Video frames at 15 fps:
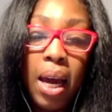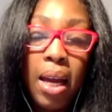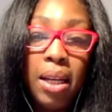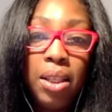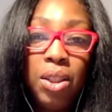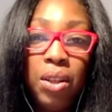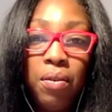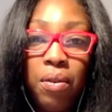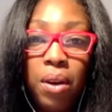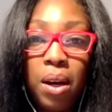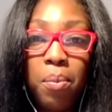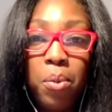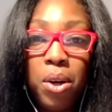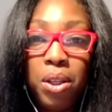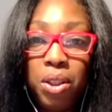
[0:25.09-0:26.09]
energy
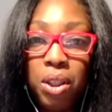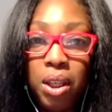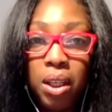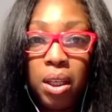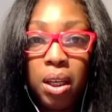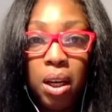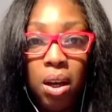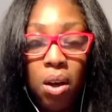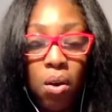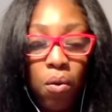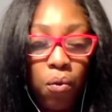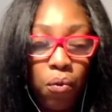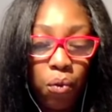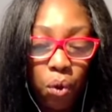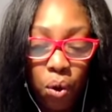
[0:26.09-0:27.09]
vibration
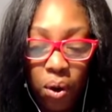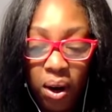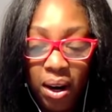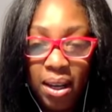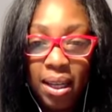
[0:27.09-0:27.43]
for